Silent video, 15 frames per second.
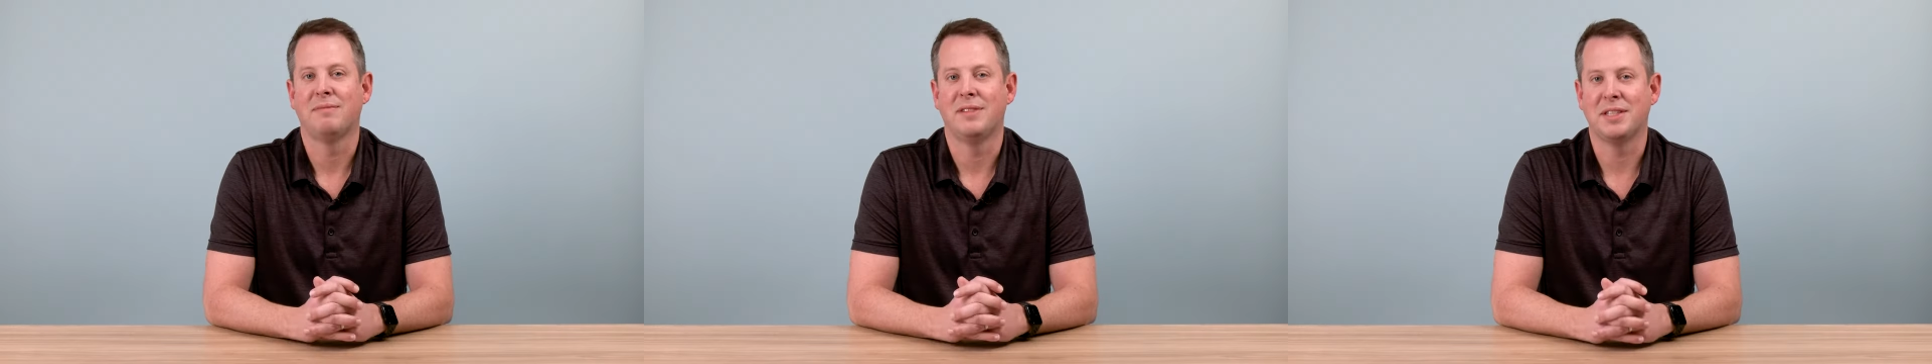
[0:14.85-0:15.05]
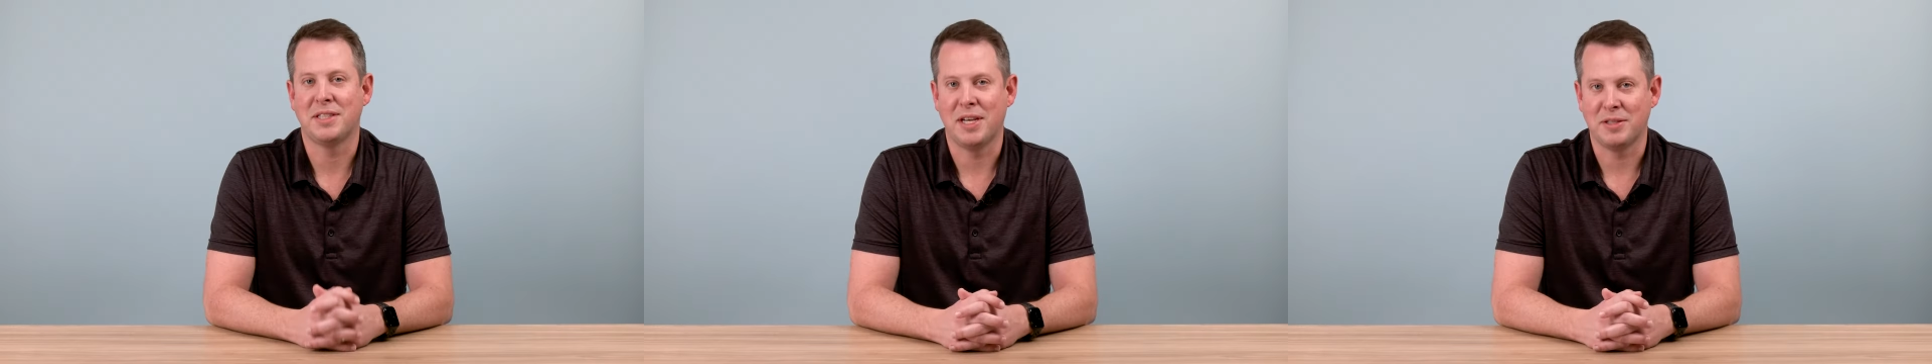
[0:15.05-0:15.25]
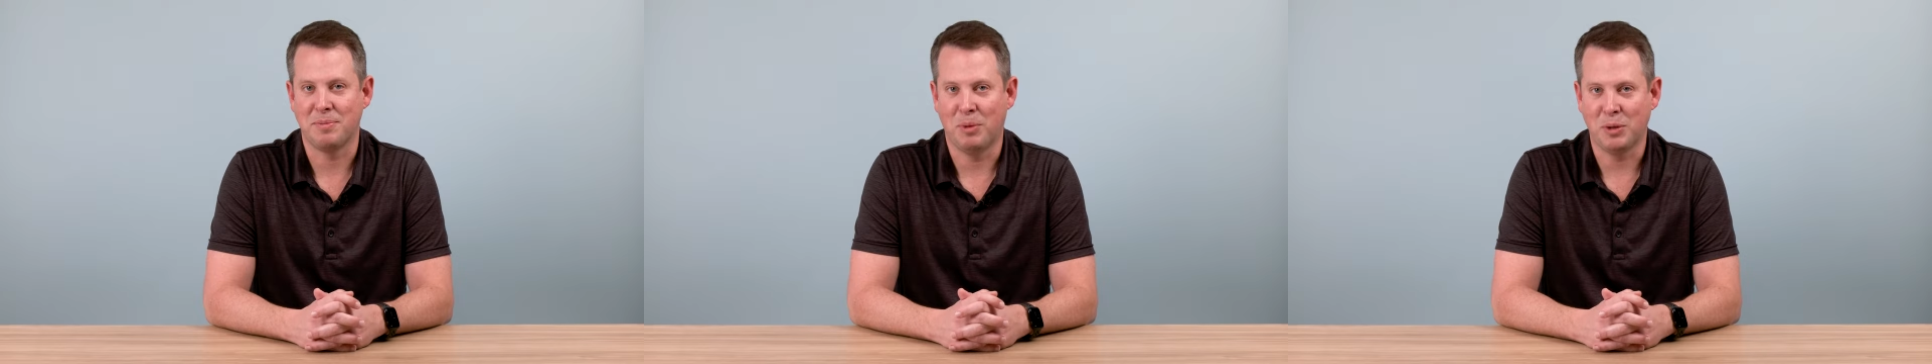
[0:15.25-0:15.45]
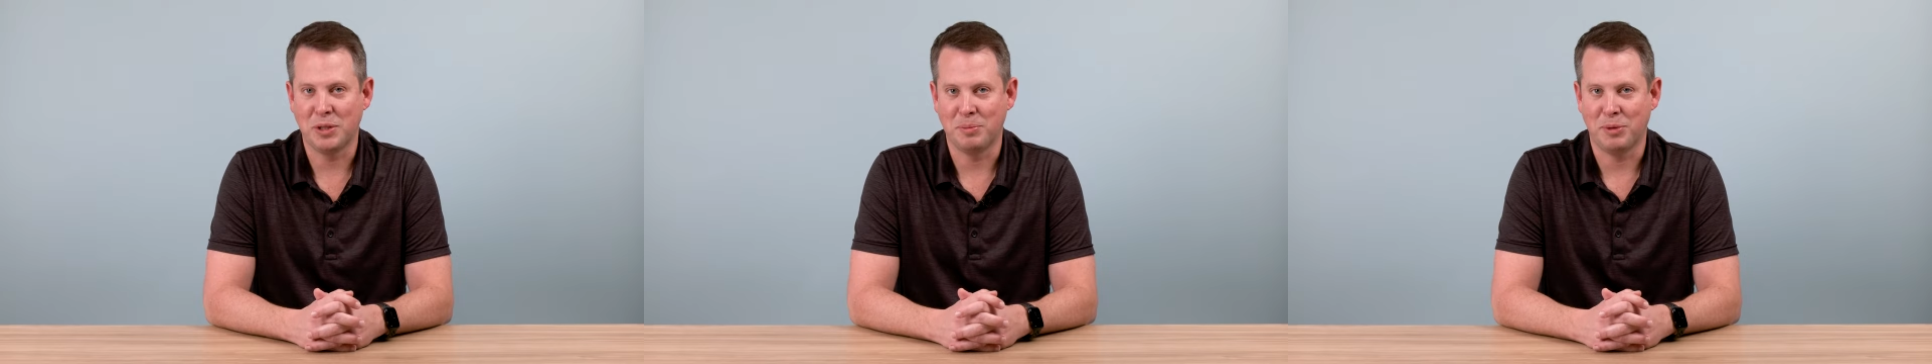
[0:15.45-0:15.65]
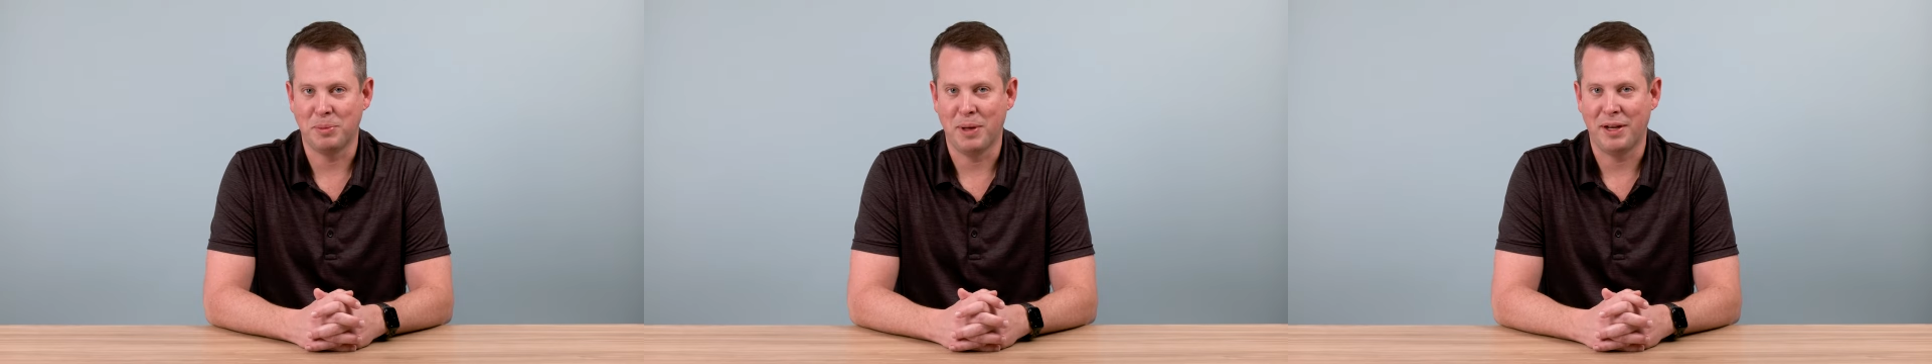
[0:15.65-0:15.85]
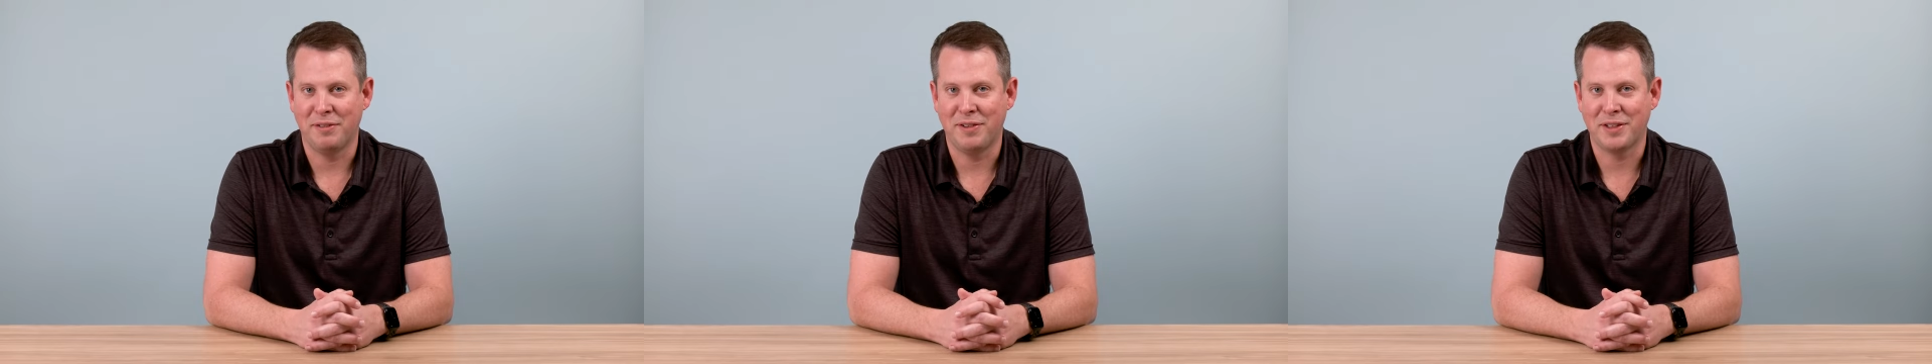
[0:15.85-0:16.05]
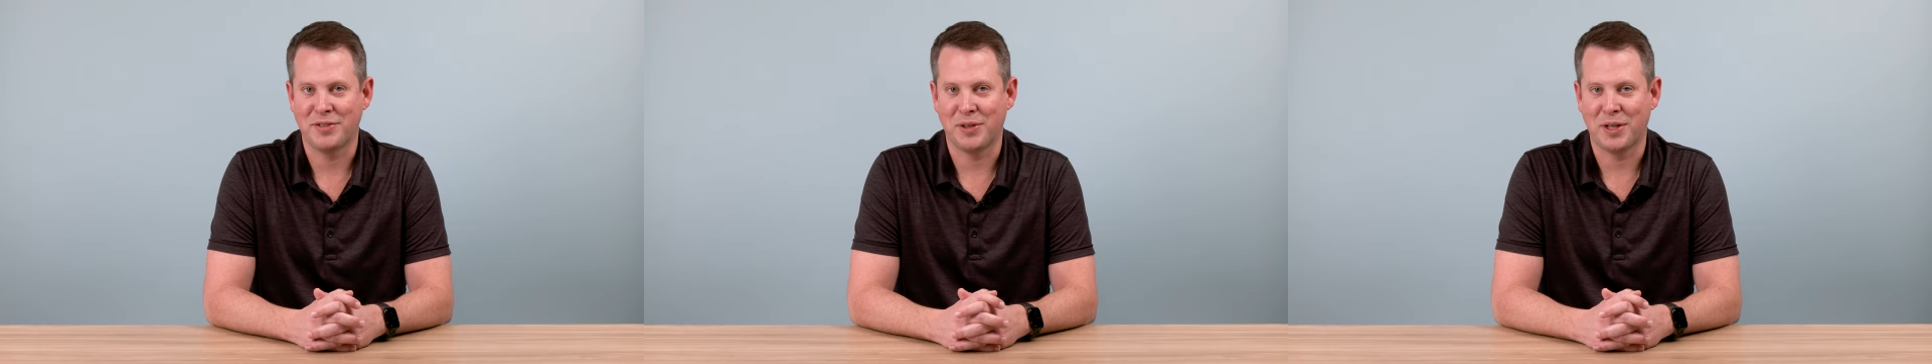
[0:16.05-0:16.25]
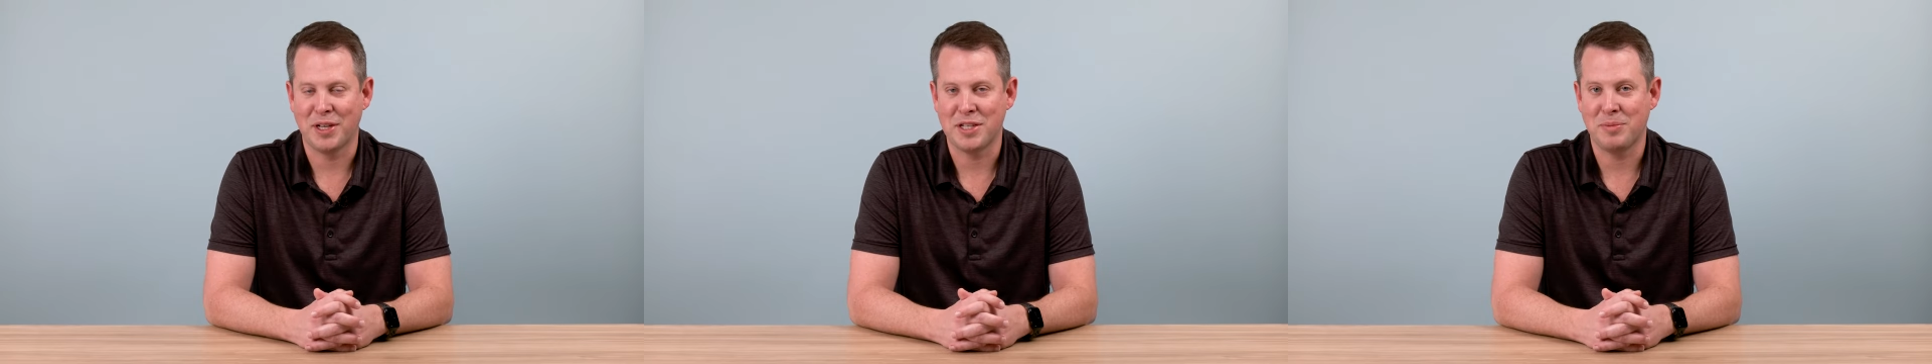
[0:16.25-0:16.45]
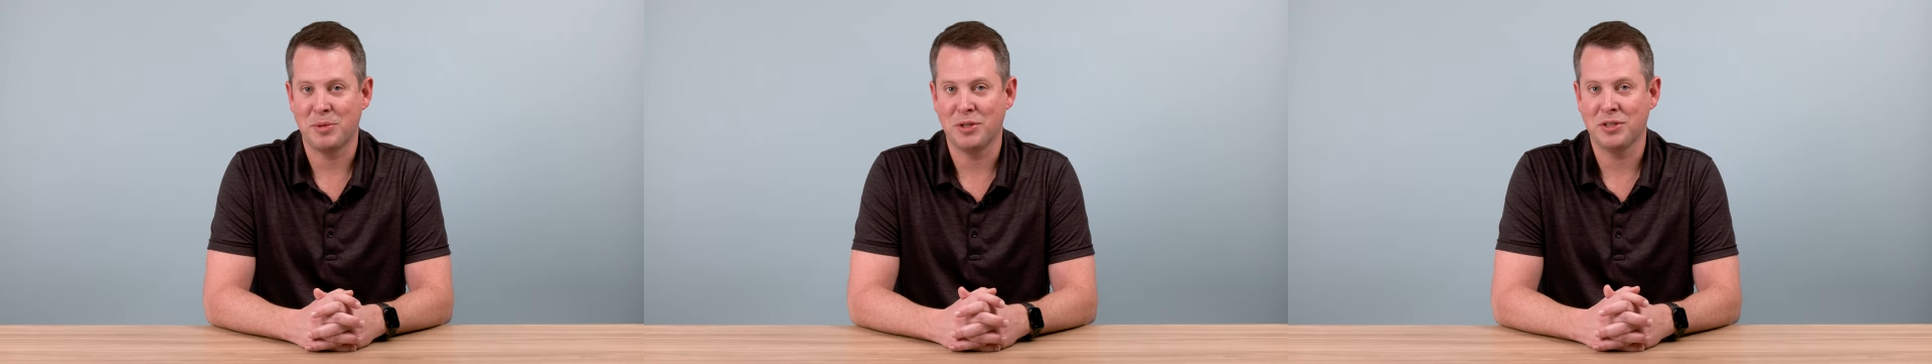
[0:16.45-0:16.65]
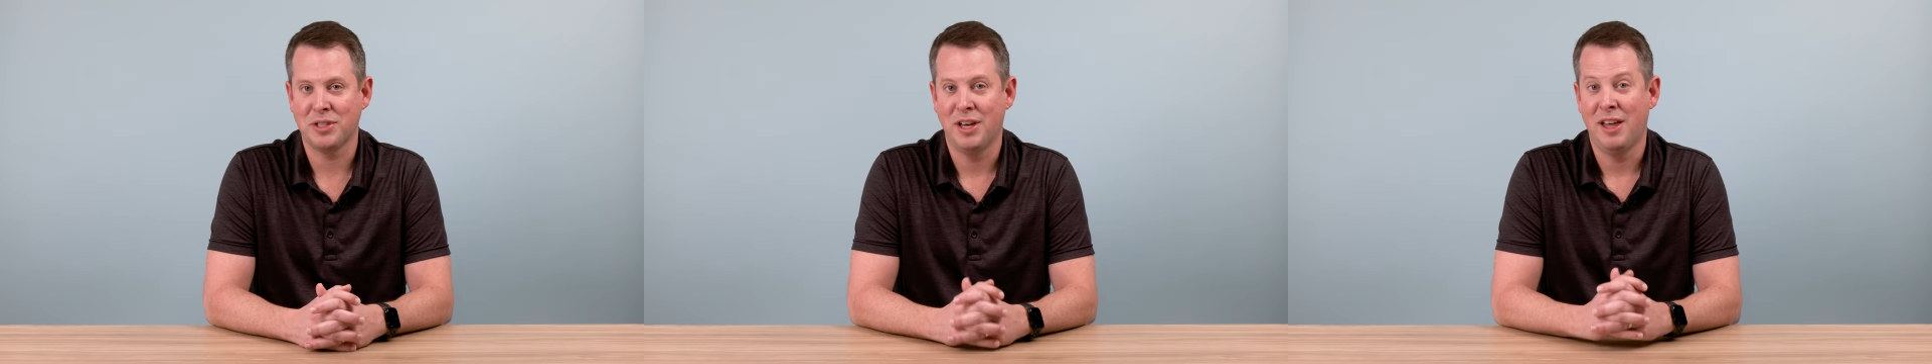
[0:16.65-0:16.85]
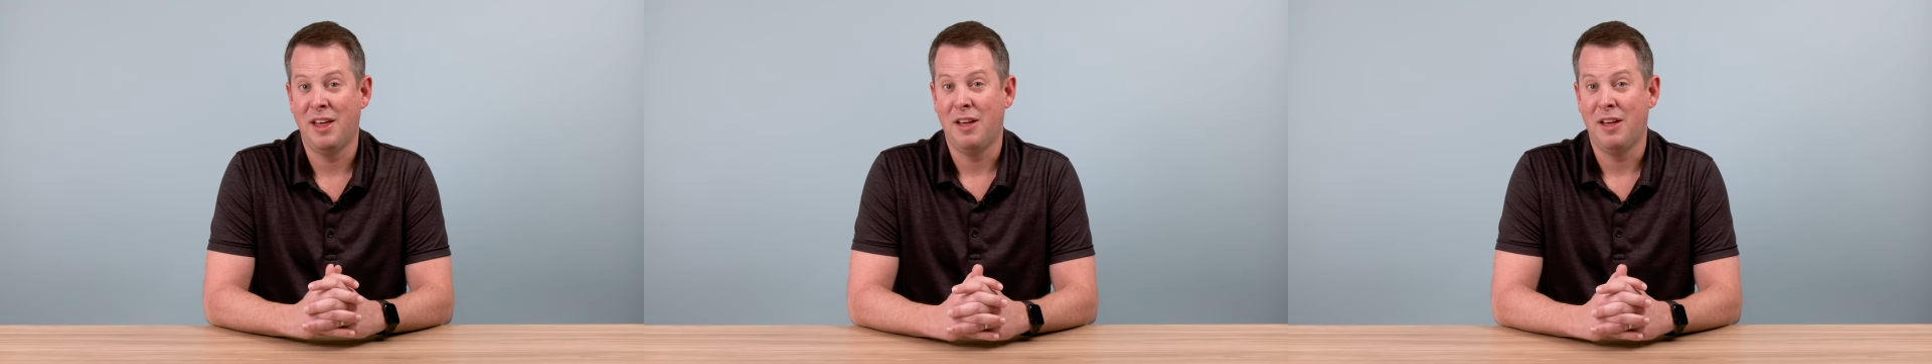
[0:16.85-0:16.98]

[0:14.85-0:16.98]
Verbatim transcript: This has multiple benefits for customers,